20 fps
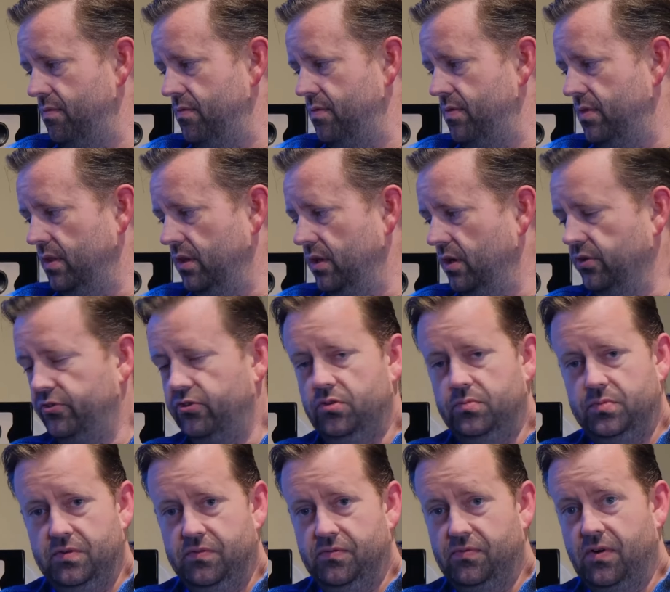the little
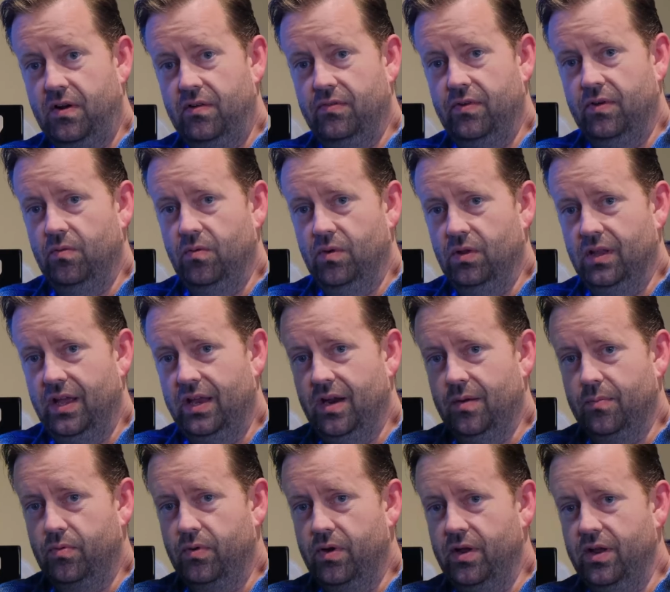tubes in front of it will light
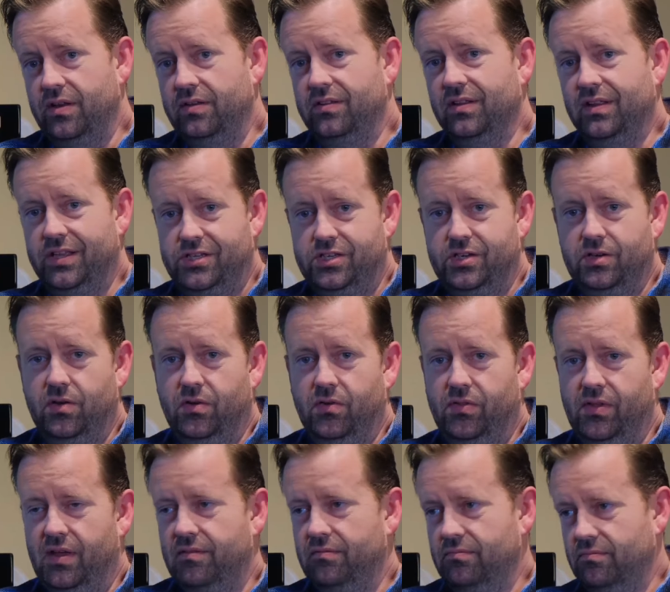up red to let you know
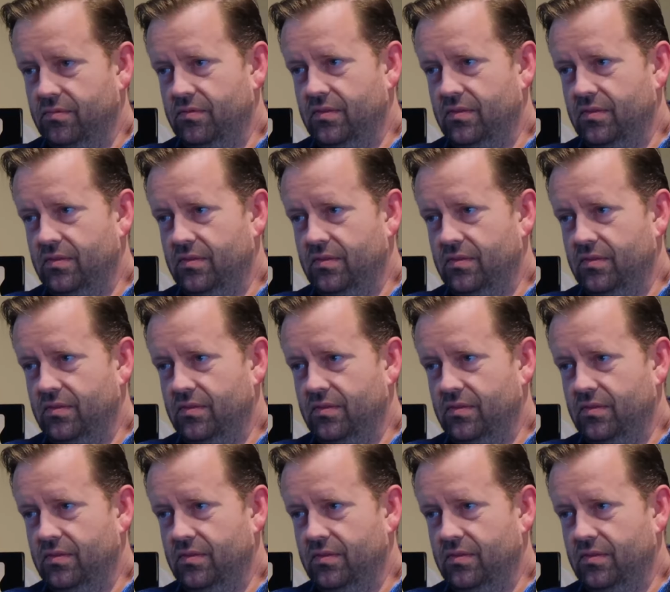that